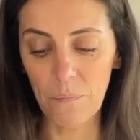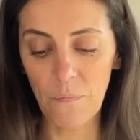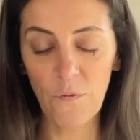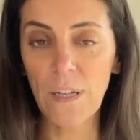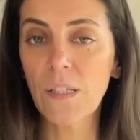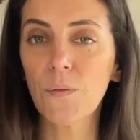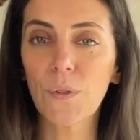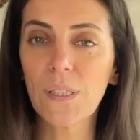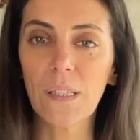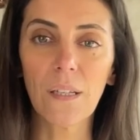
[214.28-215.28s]
friends for
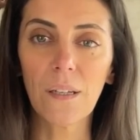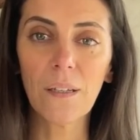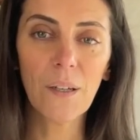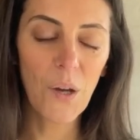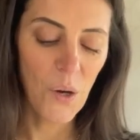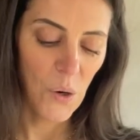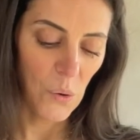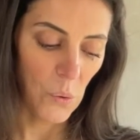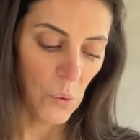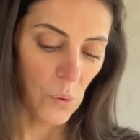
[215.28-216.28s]
dinner,
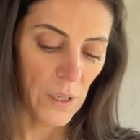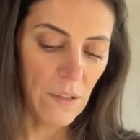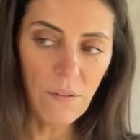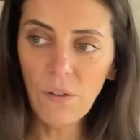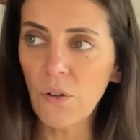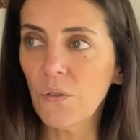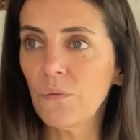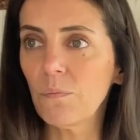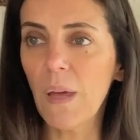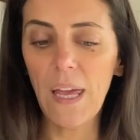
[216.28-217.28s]
or
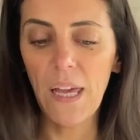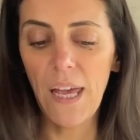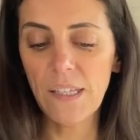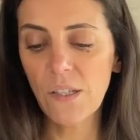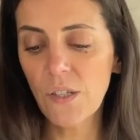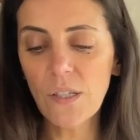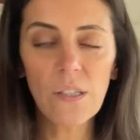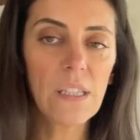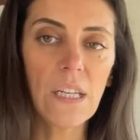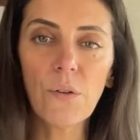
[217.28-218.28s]
even as just a
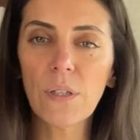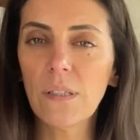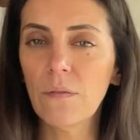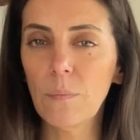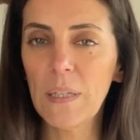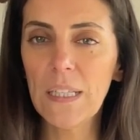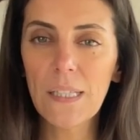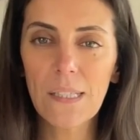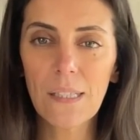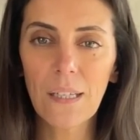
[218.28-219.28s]
decorative
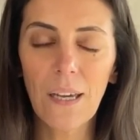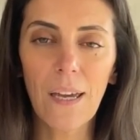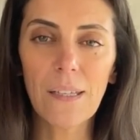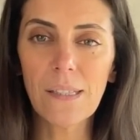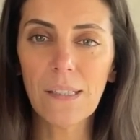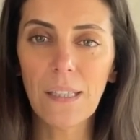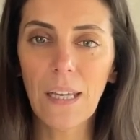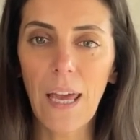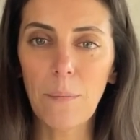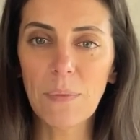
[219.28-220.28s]
piece,
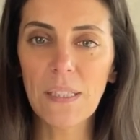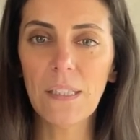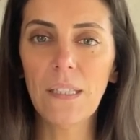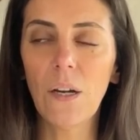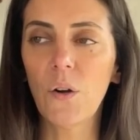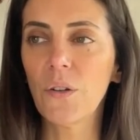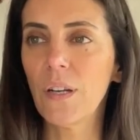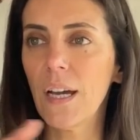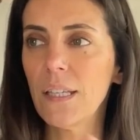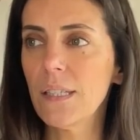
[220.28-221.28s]
sitting empty on a
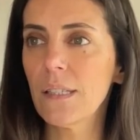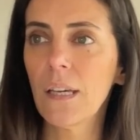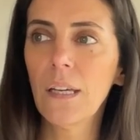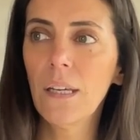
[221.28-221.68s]
nice